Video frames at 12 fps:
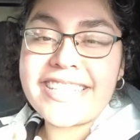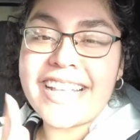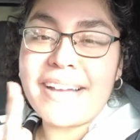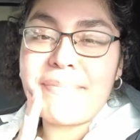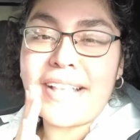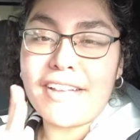
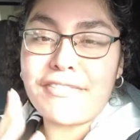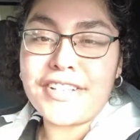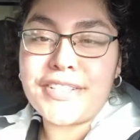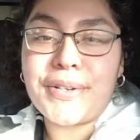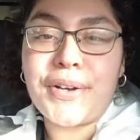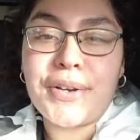I'm
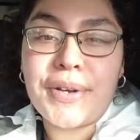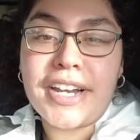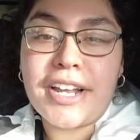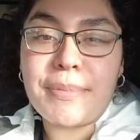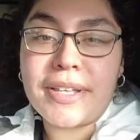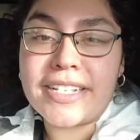laughing so hard
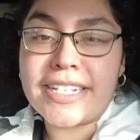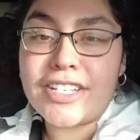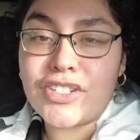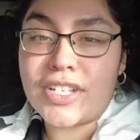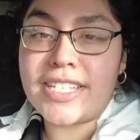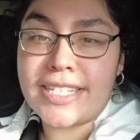right now because I
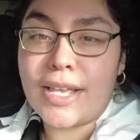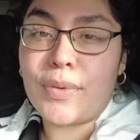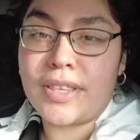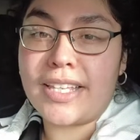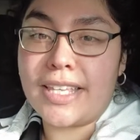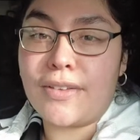just said
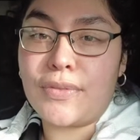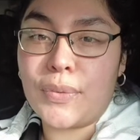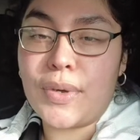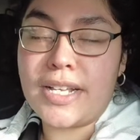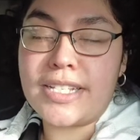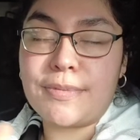what the gift
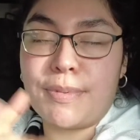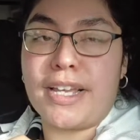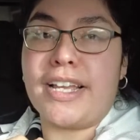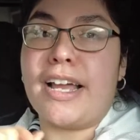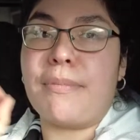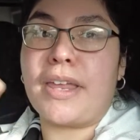was,
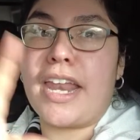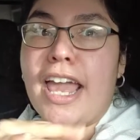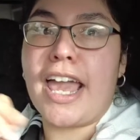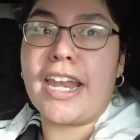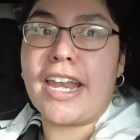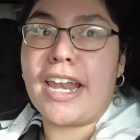but I'm gonna
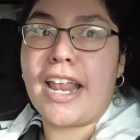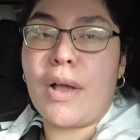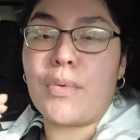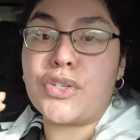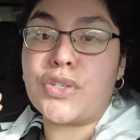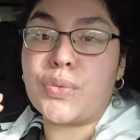edit it
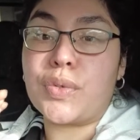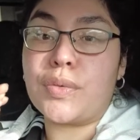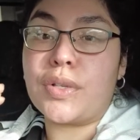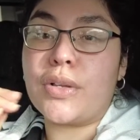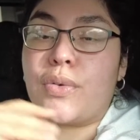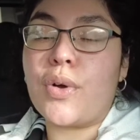out, which is really,
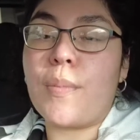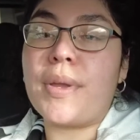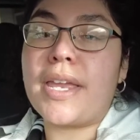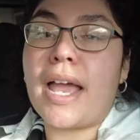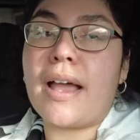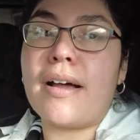really cool.
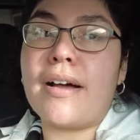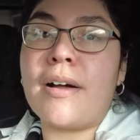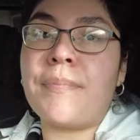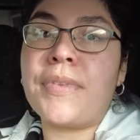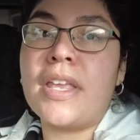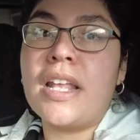But yeah,
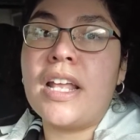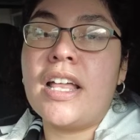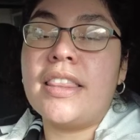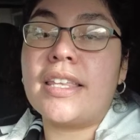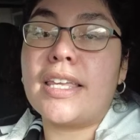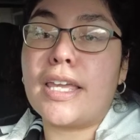
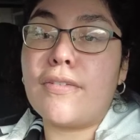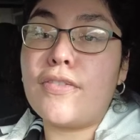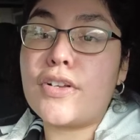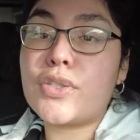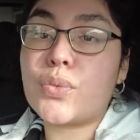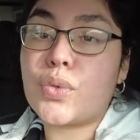the gift
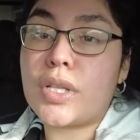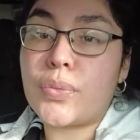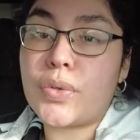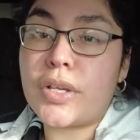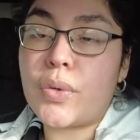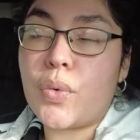looks really,
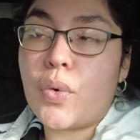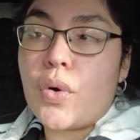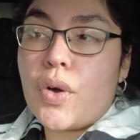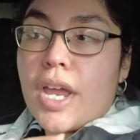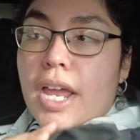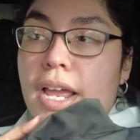really
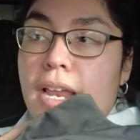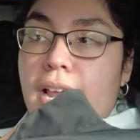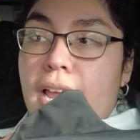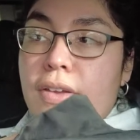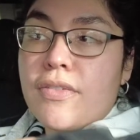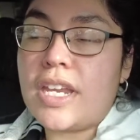cool, and
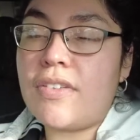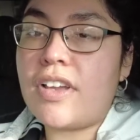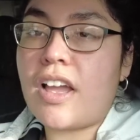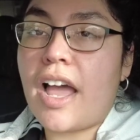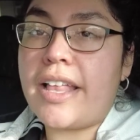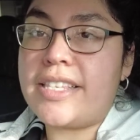I
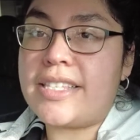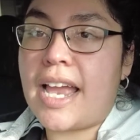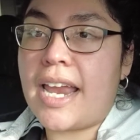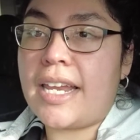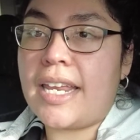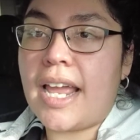even got
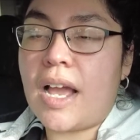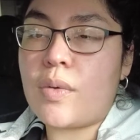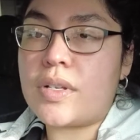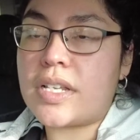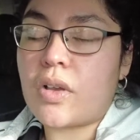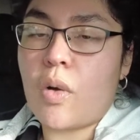anxiety. I
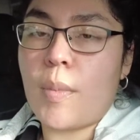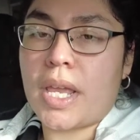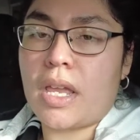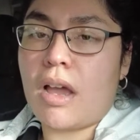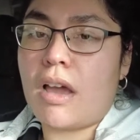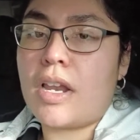was like, oh my
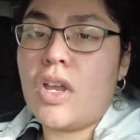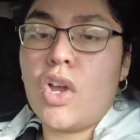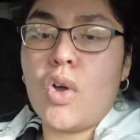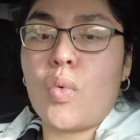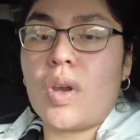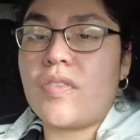god,
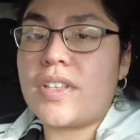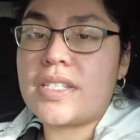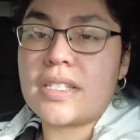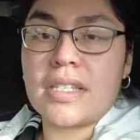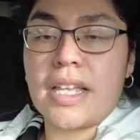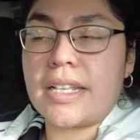what if
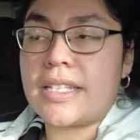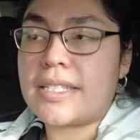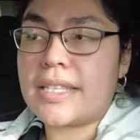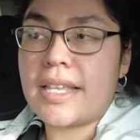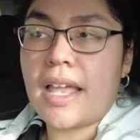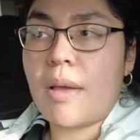it's like
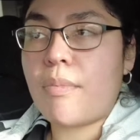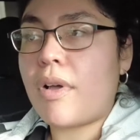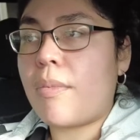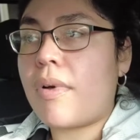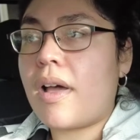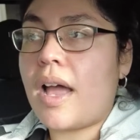this and that,
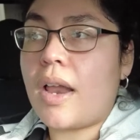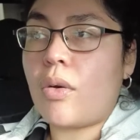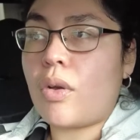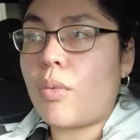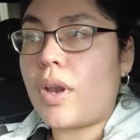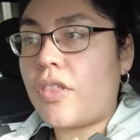blah blah. I
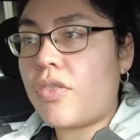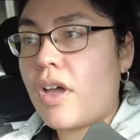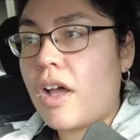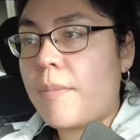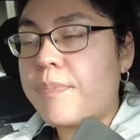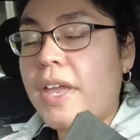don't know what I
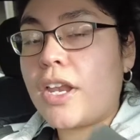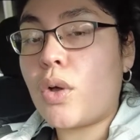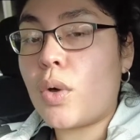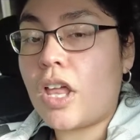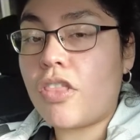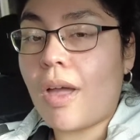thought. I
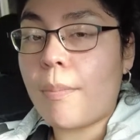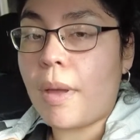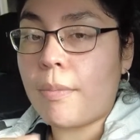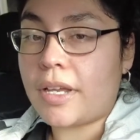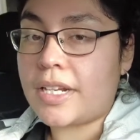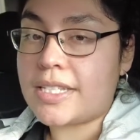know what I thought,
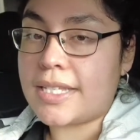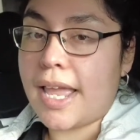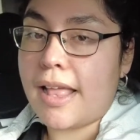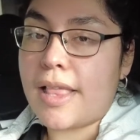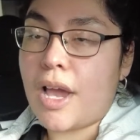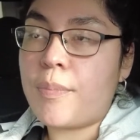but I'm not gonna say
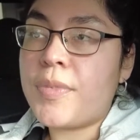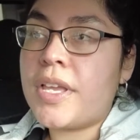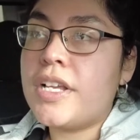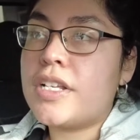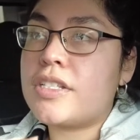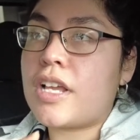it out loud.
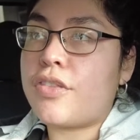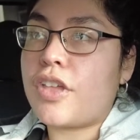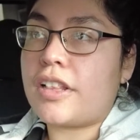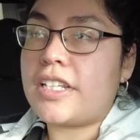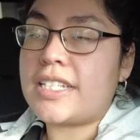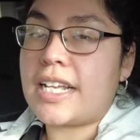So I
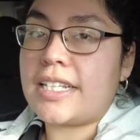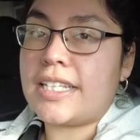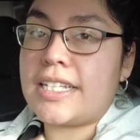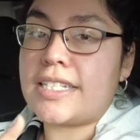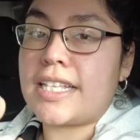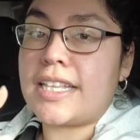thought these
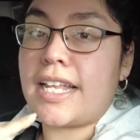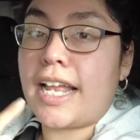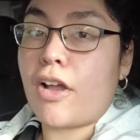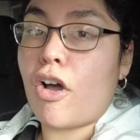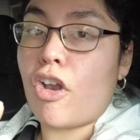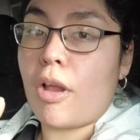ideas, and then
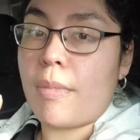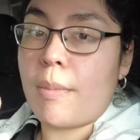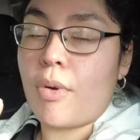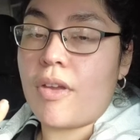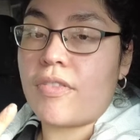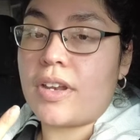I called up my
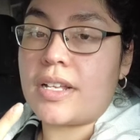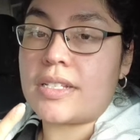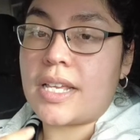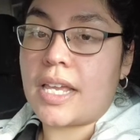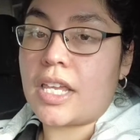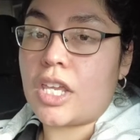boyfriend. I
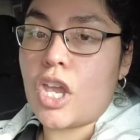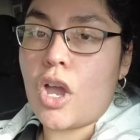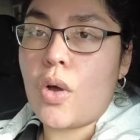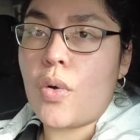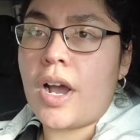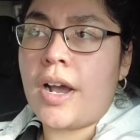was like,
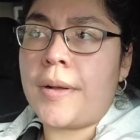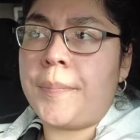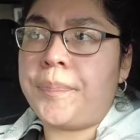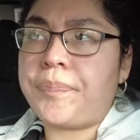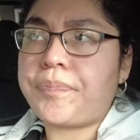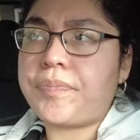yo,
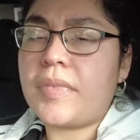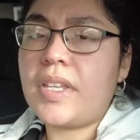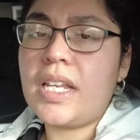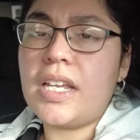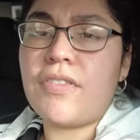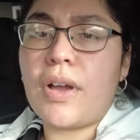
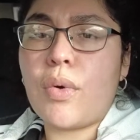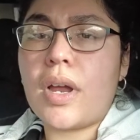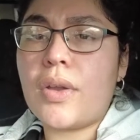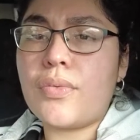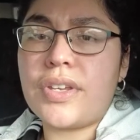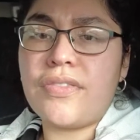if I
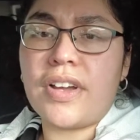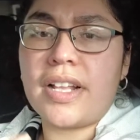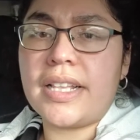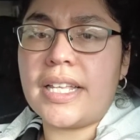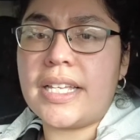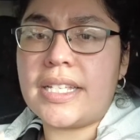want to
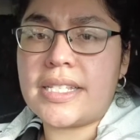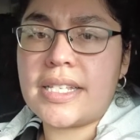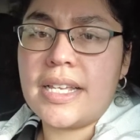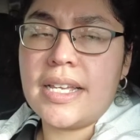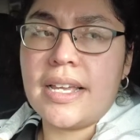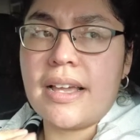refund this,
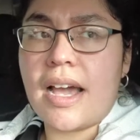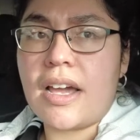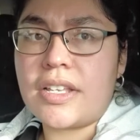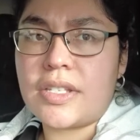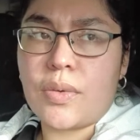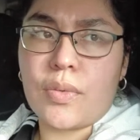
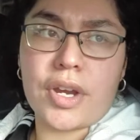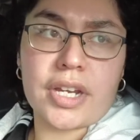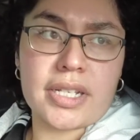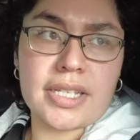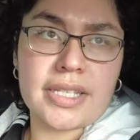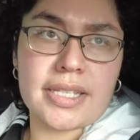how does it
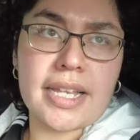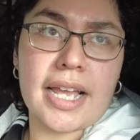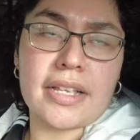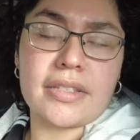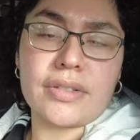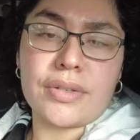work and this and
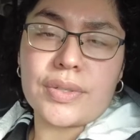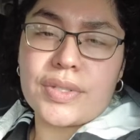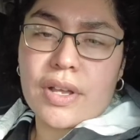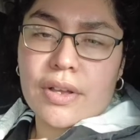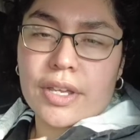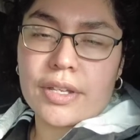that. So it
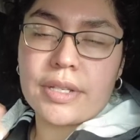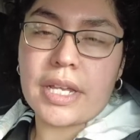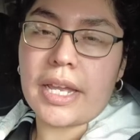was all good.